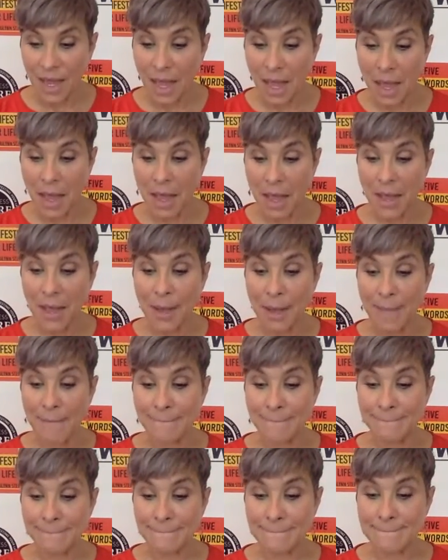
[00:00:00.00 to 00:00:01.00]

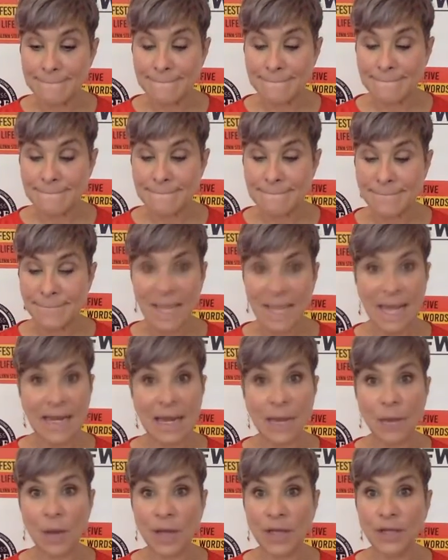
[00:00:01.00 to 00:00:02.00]
And I
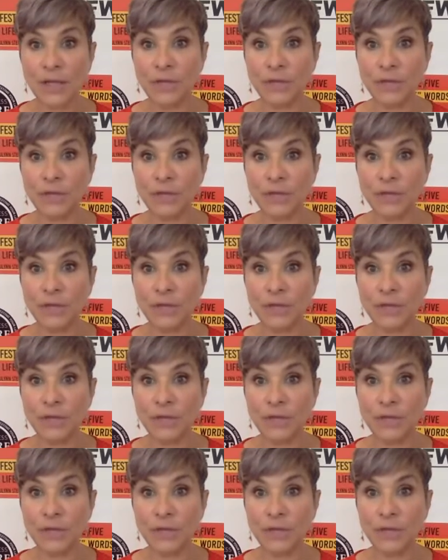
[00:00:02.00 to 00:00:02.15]
want you